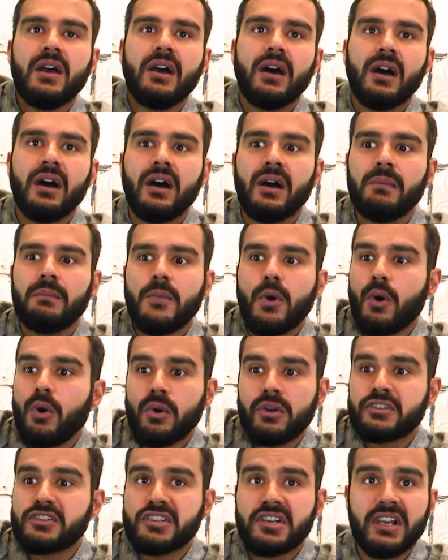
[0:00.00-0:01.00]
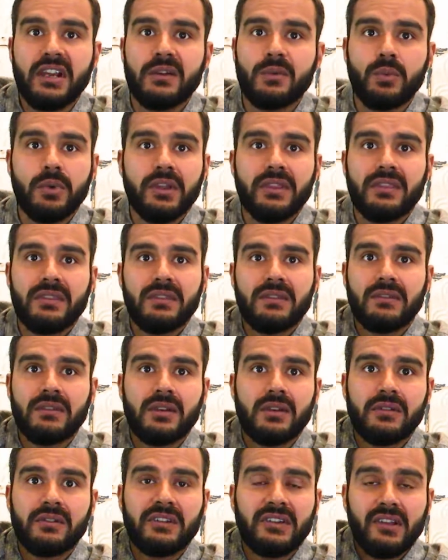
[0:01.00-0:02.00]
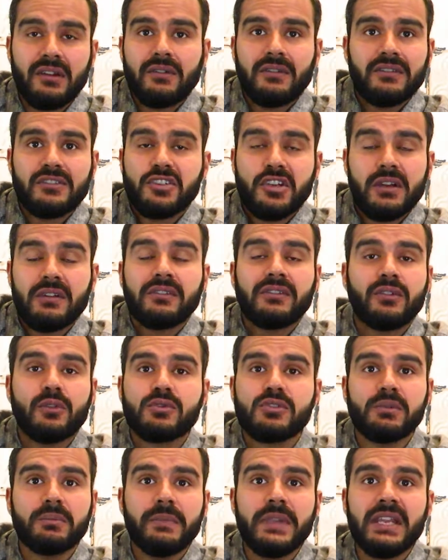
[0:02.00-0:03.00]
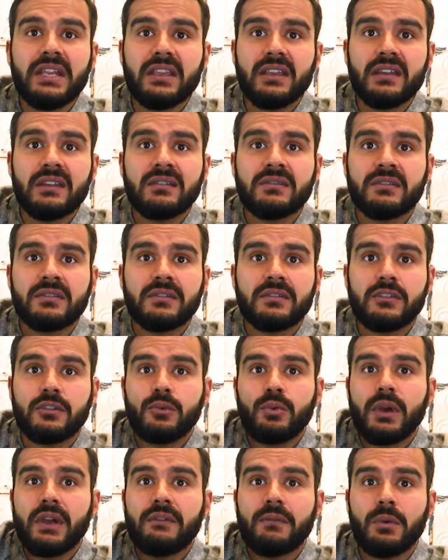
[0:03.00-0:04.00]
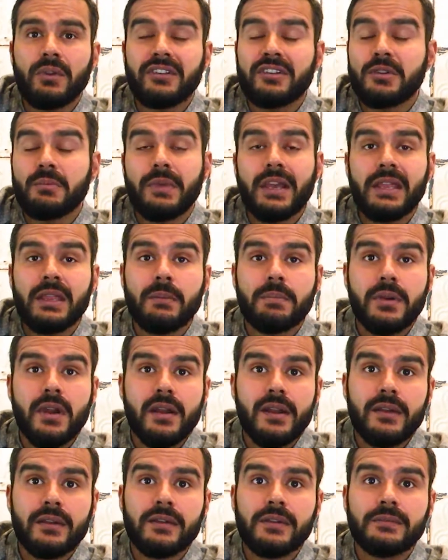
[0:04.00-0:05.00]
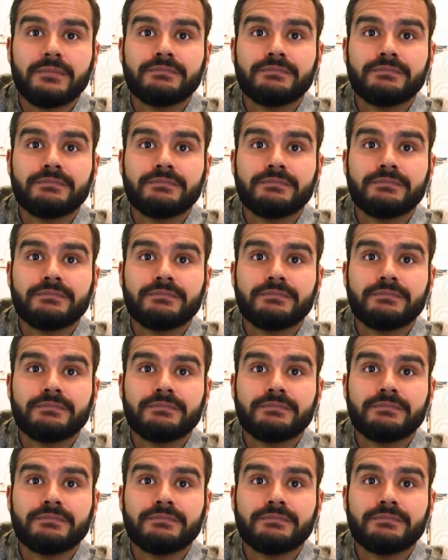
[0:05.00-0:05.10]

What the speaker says: or share on social media to whoever wants to buy that product.